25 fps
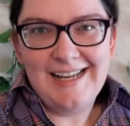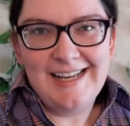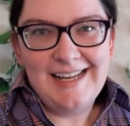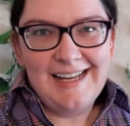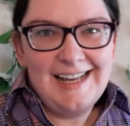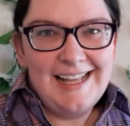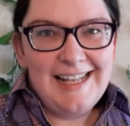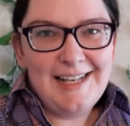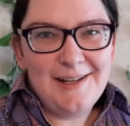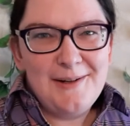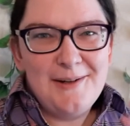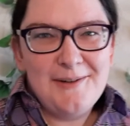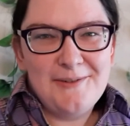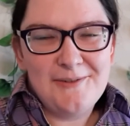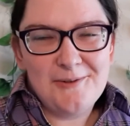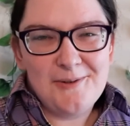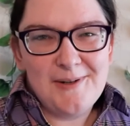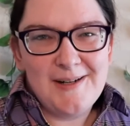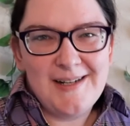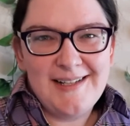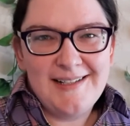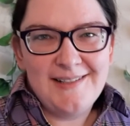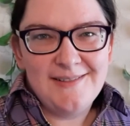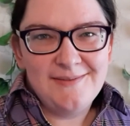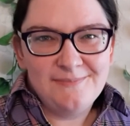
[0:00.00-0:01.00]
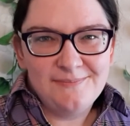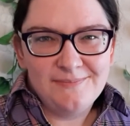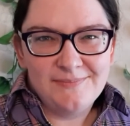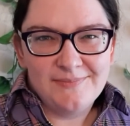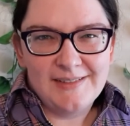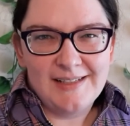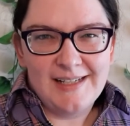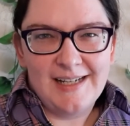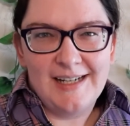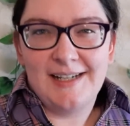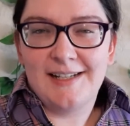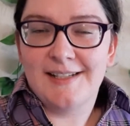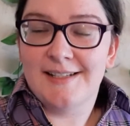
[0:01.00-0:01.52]
Hello everyone!
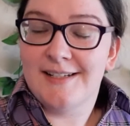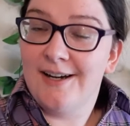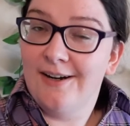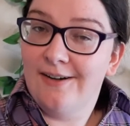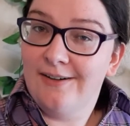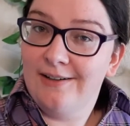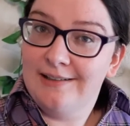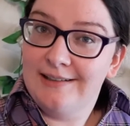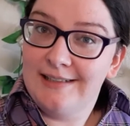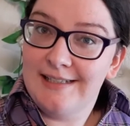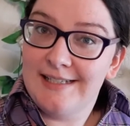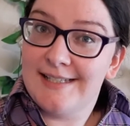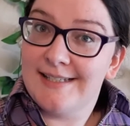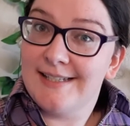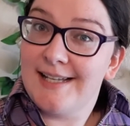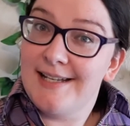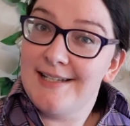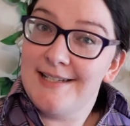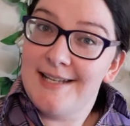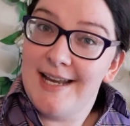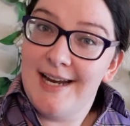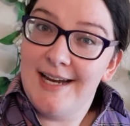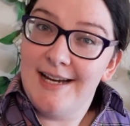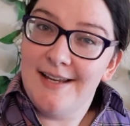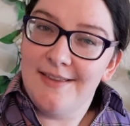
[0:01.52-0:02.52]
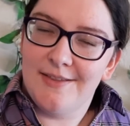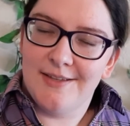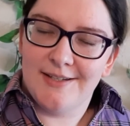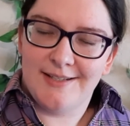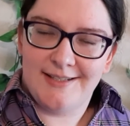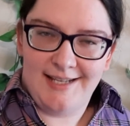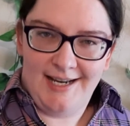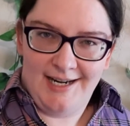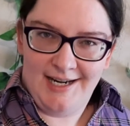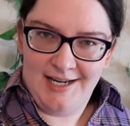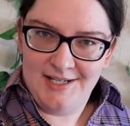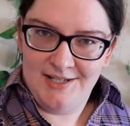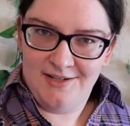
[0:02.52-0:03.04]
It is currently Sunday, the
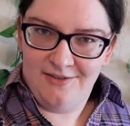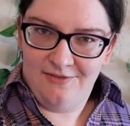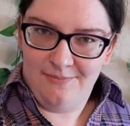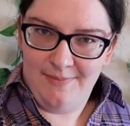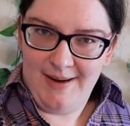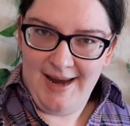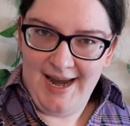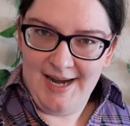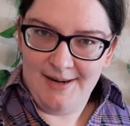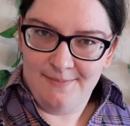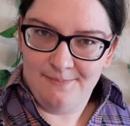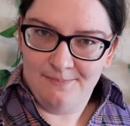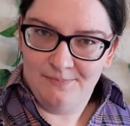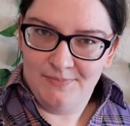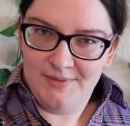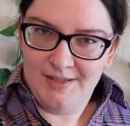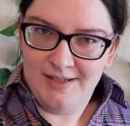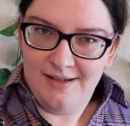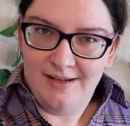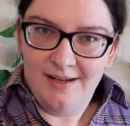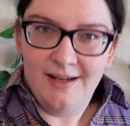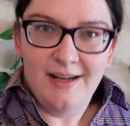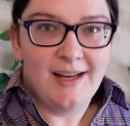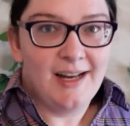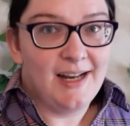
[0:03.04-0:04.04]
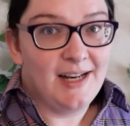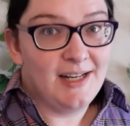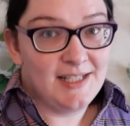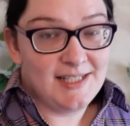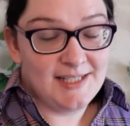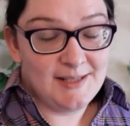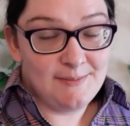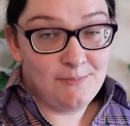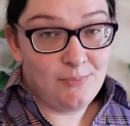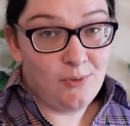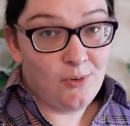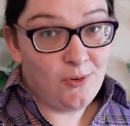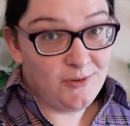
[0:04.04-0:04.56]
2nd of May. It is
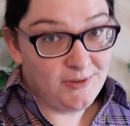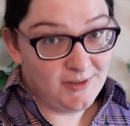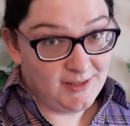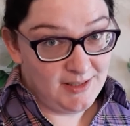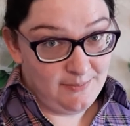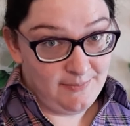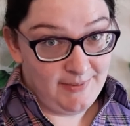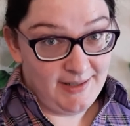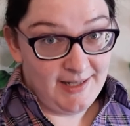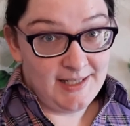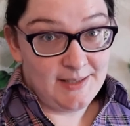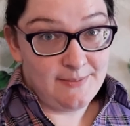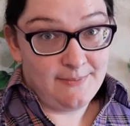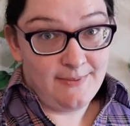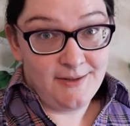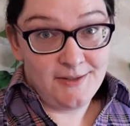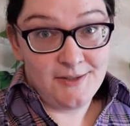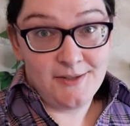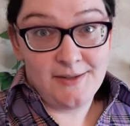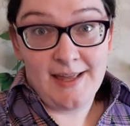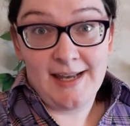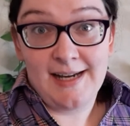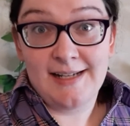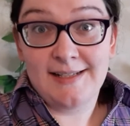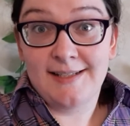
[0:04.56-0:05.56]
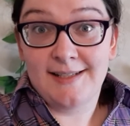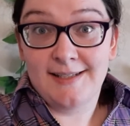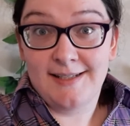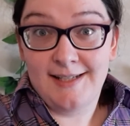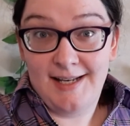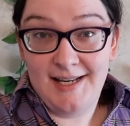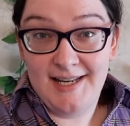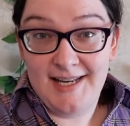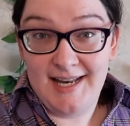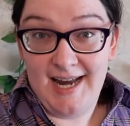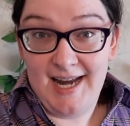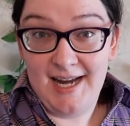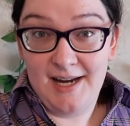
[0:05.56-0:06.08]
important to me to mention that it's a
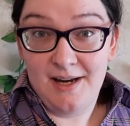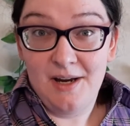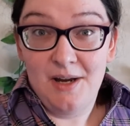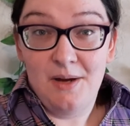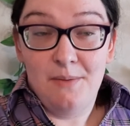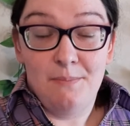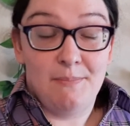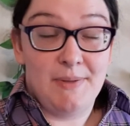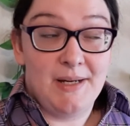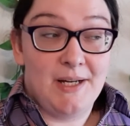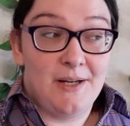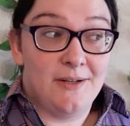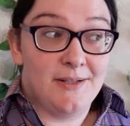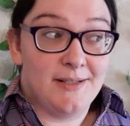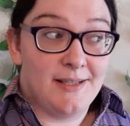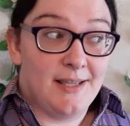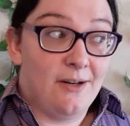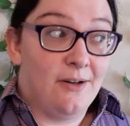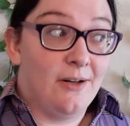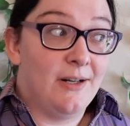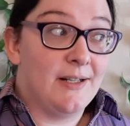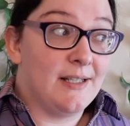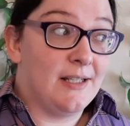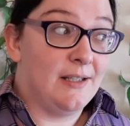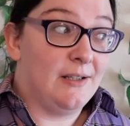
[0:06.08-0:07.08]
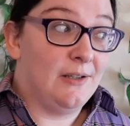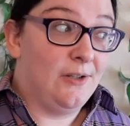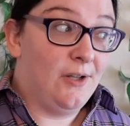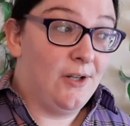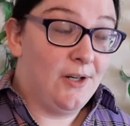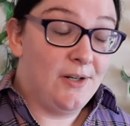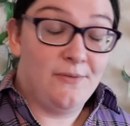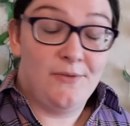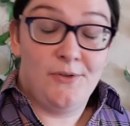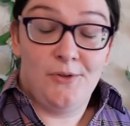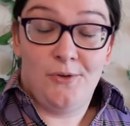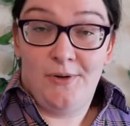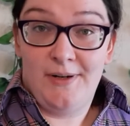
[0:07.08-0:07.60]
Sunday because there is a lot
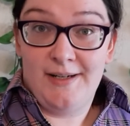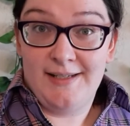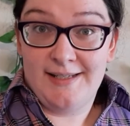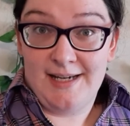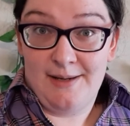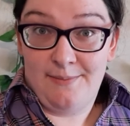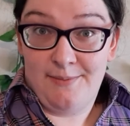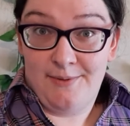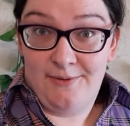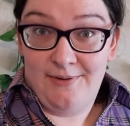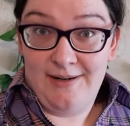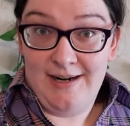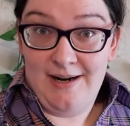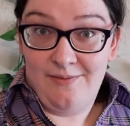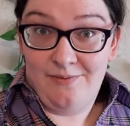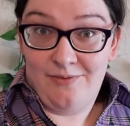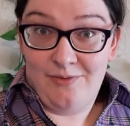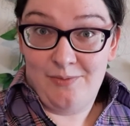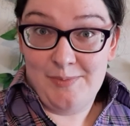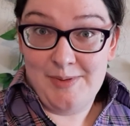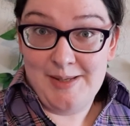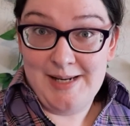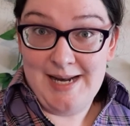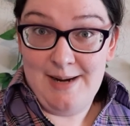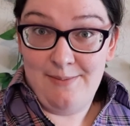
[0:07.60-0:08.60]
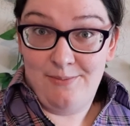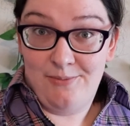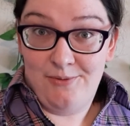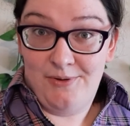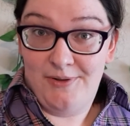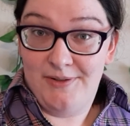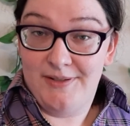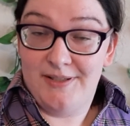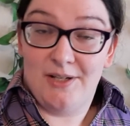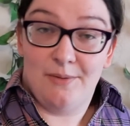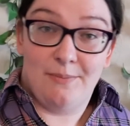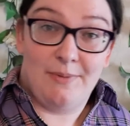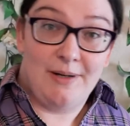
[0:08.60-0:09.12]
of noise coming around from the
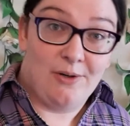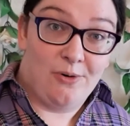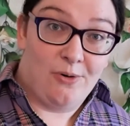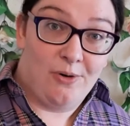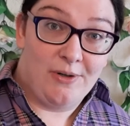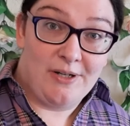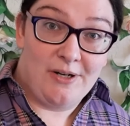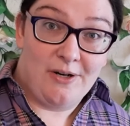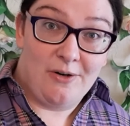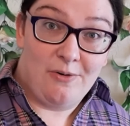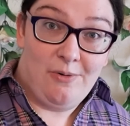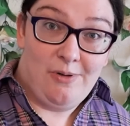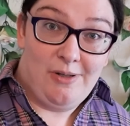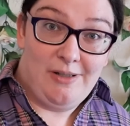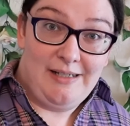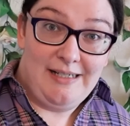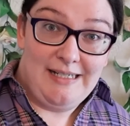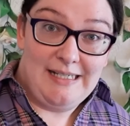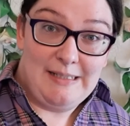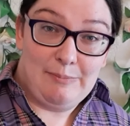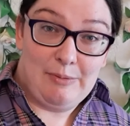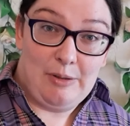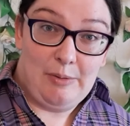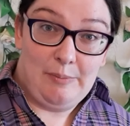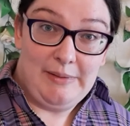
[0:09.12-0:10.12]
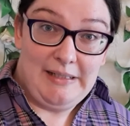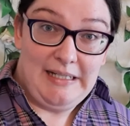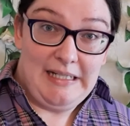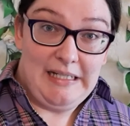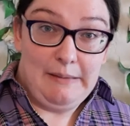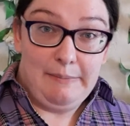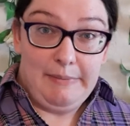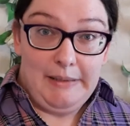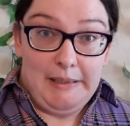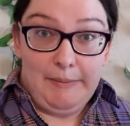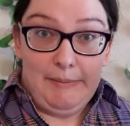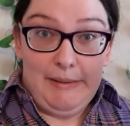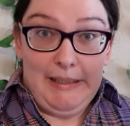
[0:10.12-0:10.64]
neighbourhood, so my audio quality is probably going to
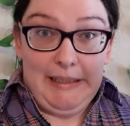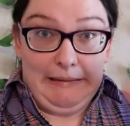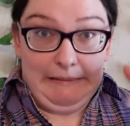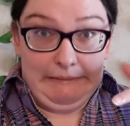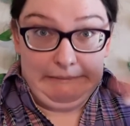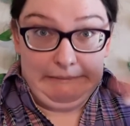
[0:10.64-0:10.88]
be a bit...